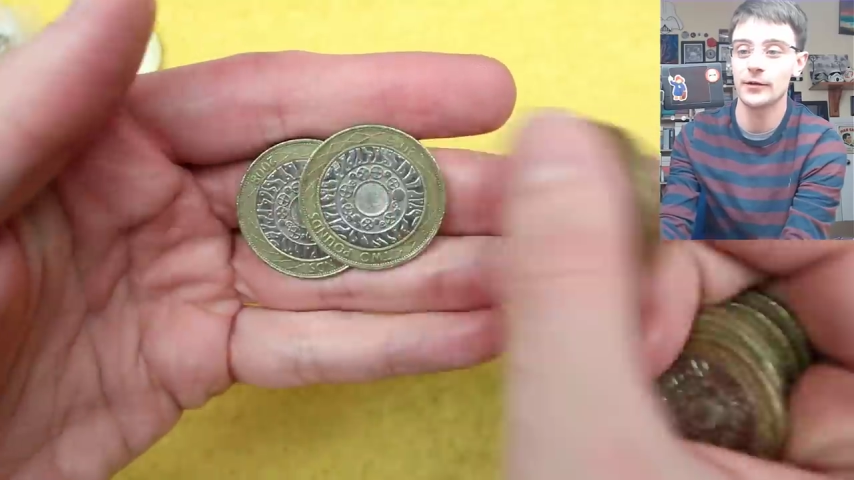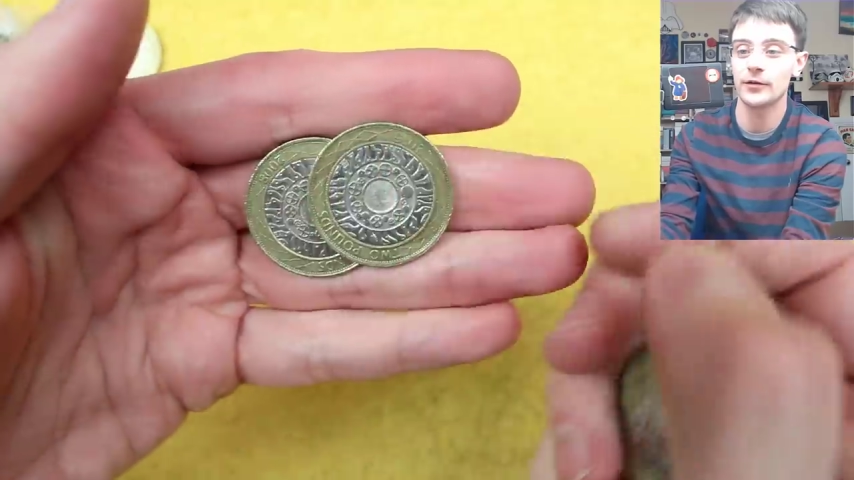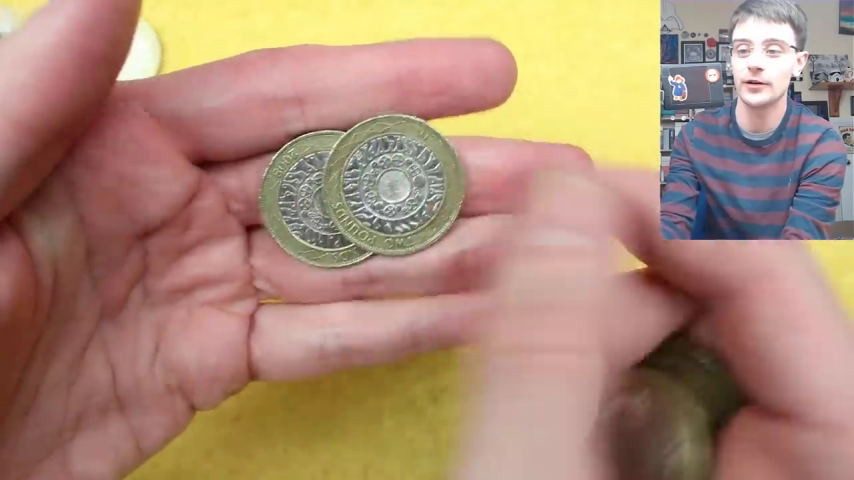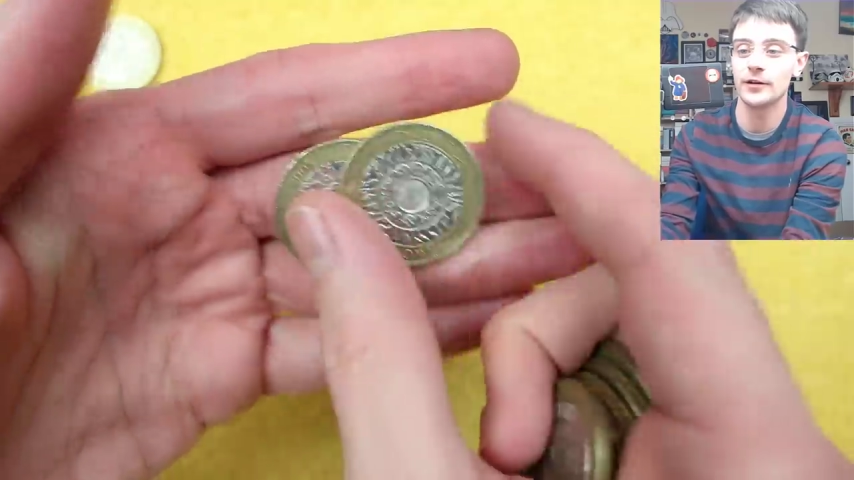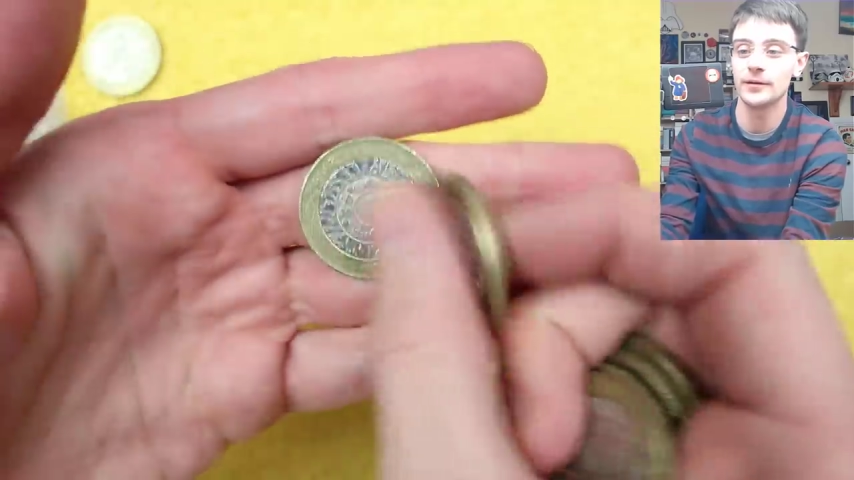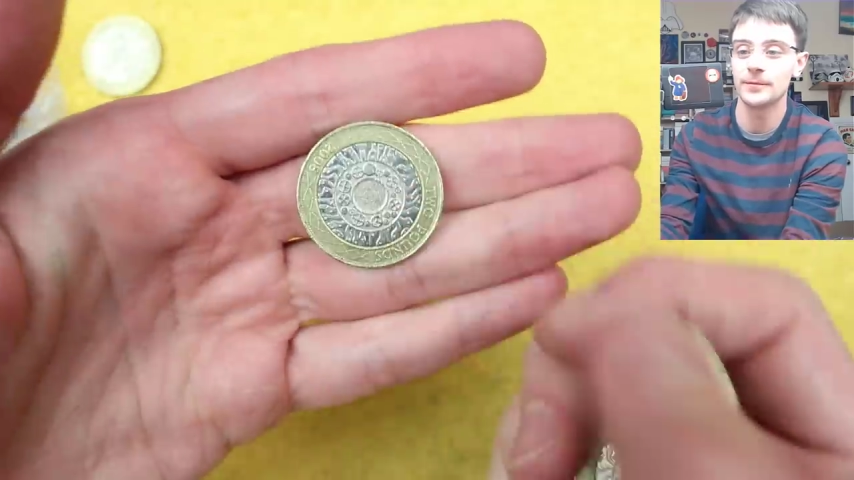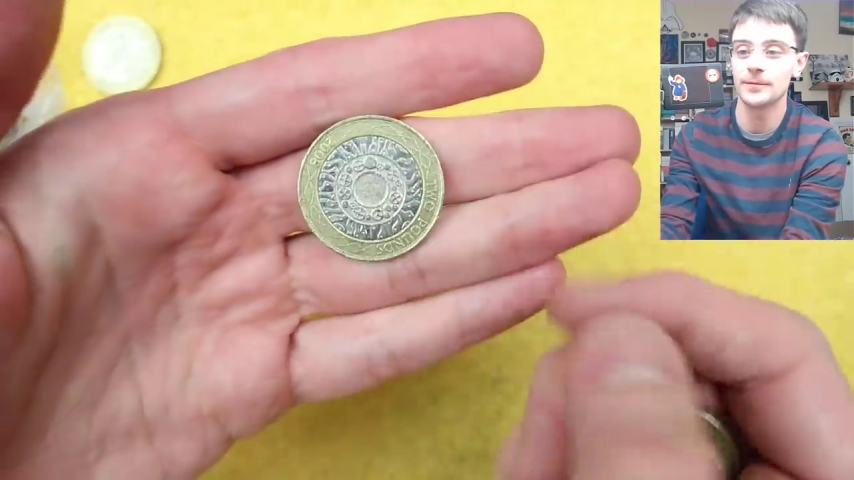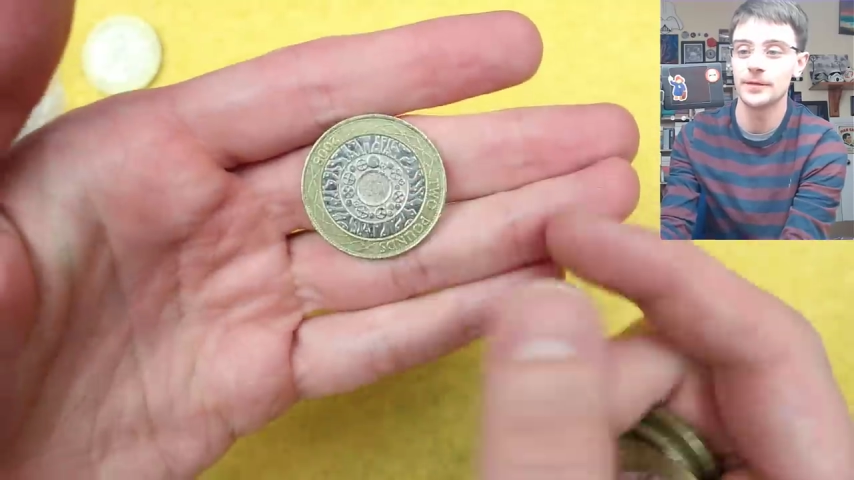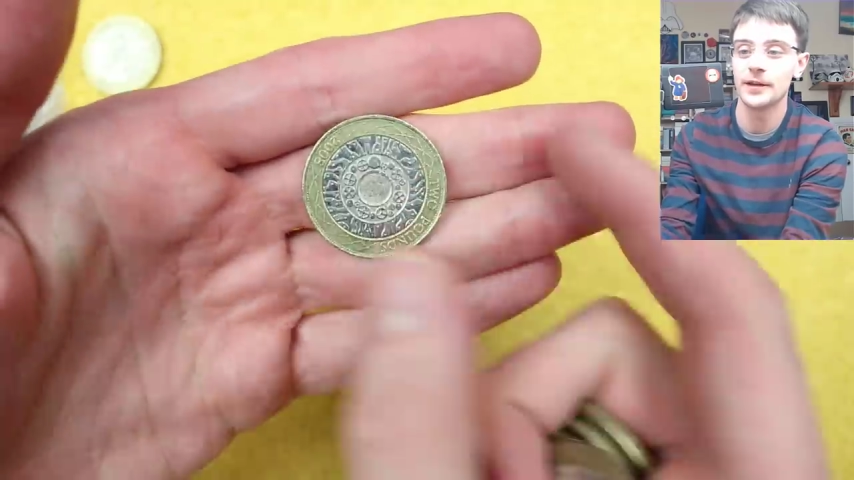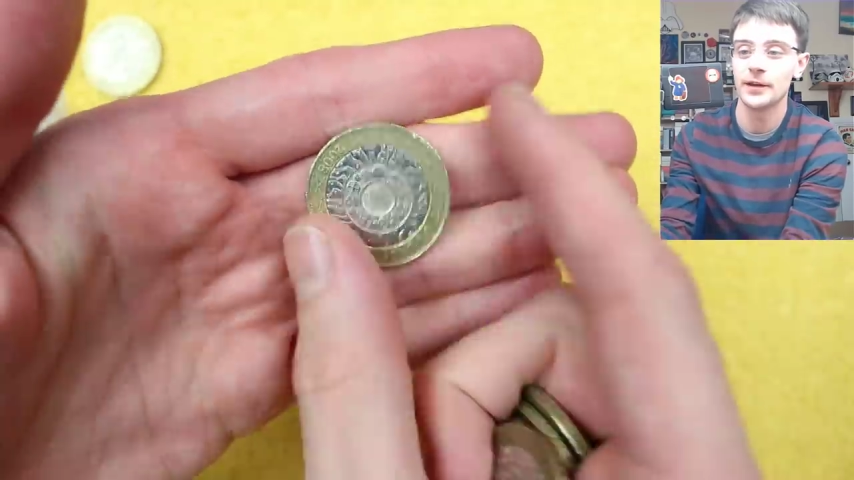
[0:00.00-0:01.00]
coin,
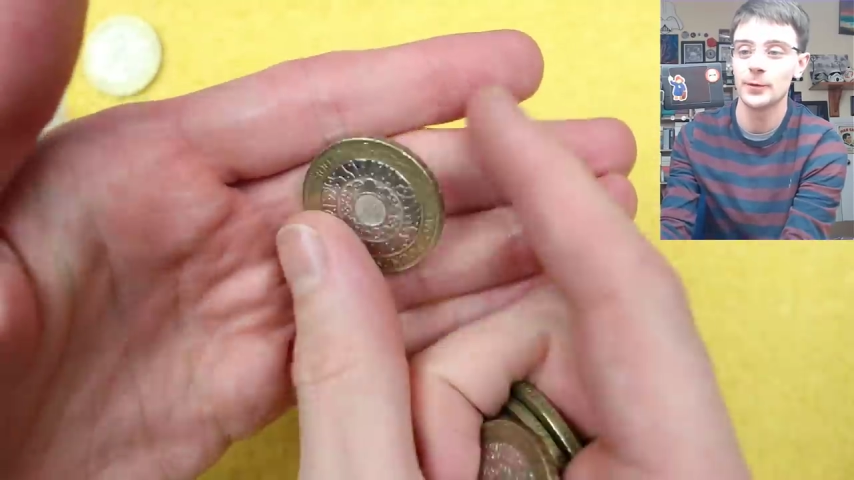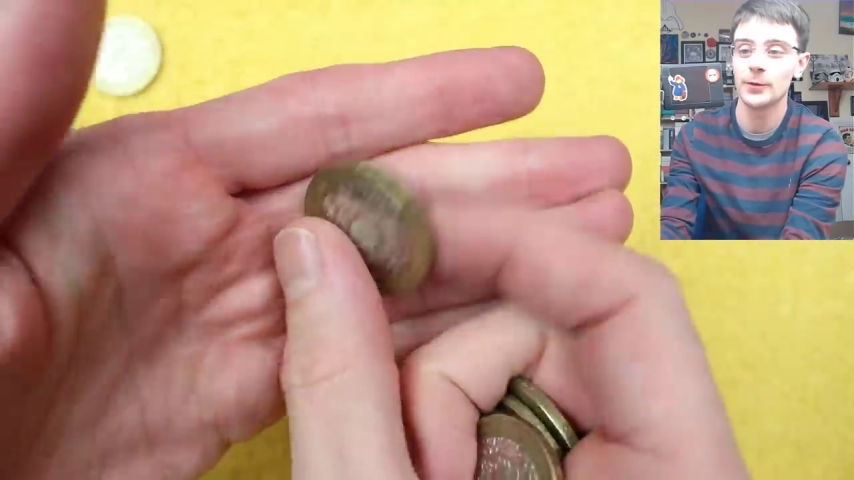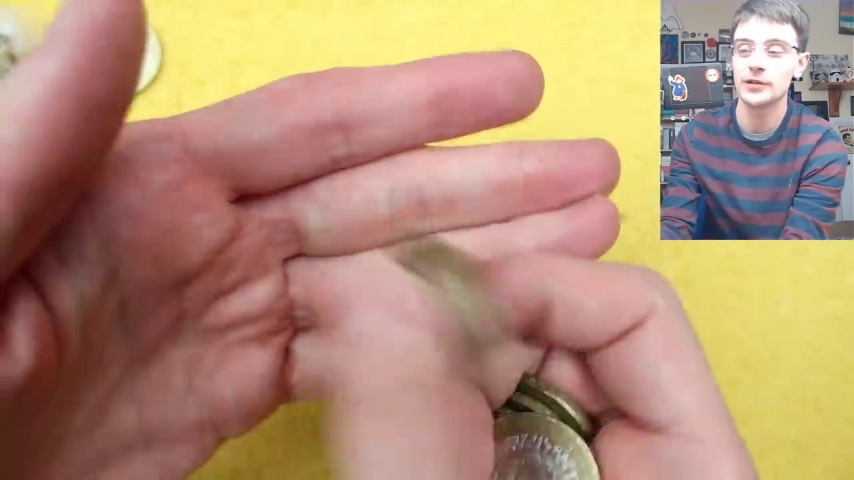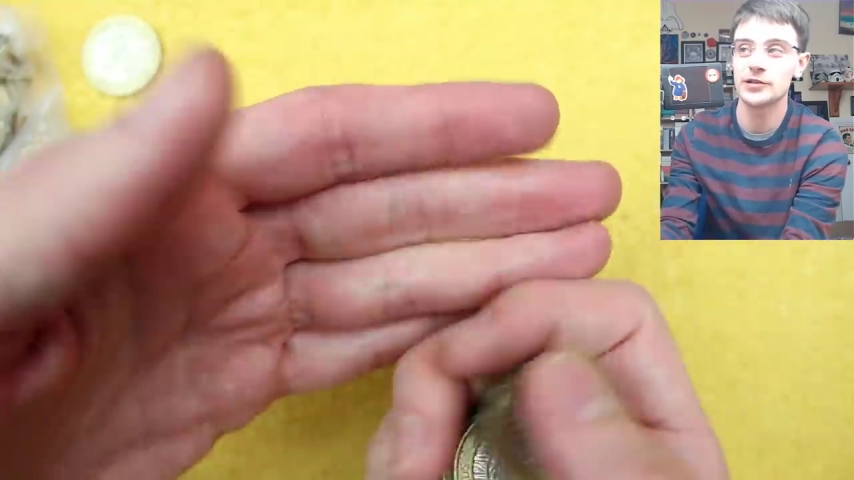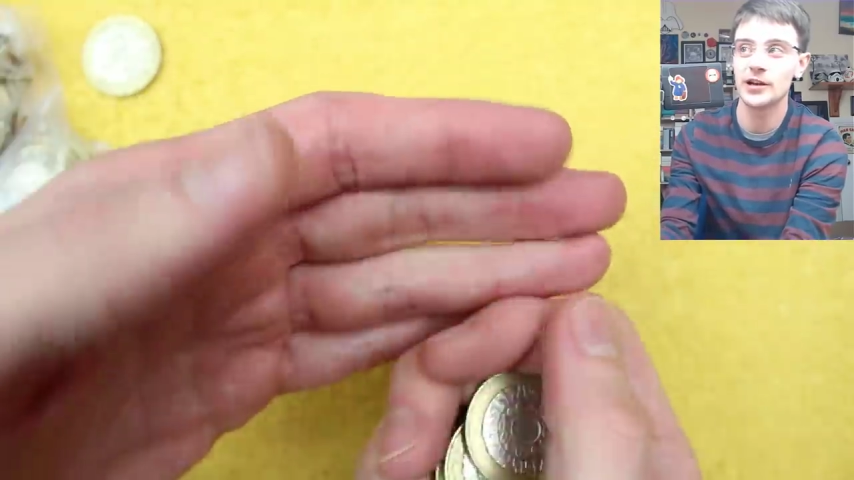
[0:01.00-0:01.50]
which,